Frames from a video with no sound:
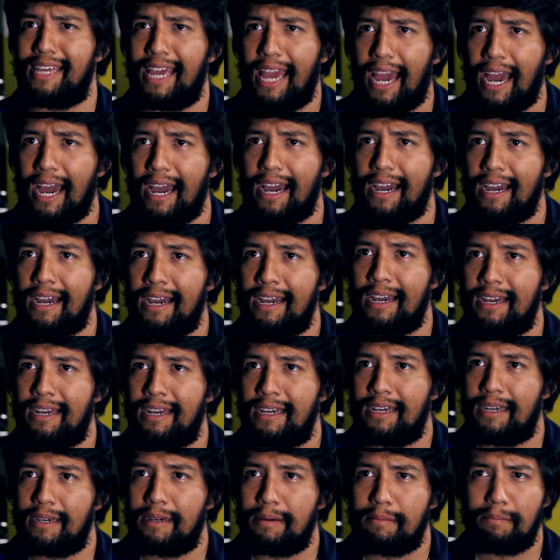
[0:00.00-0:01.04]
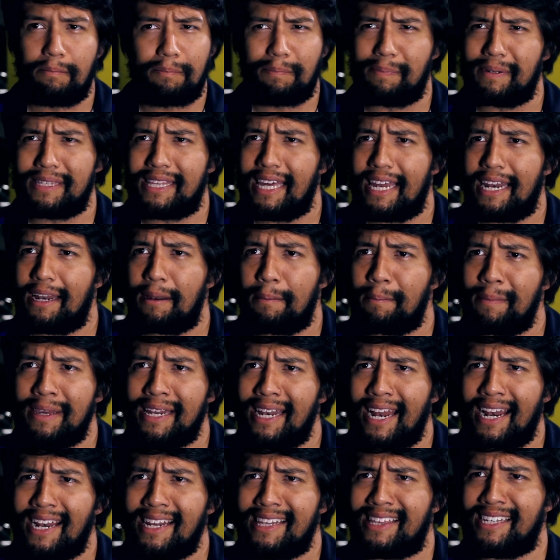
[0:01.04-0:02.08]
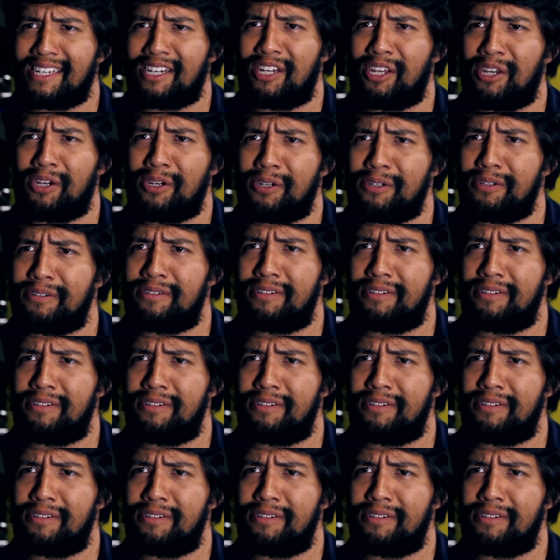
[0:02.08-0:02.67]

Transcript: yeah, but they didn't mean anything to you. And I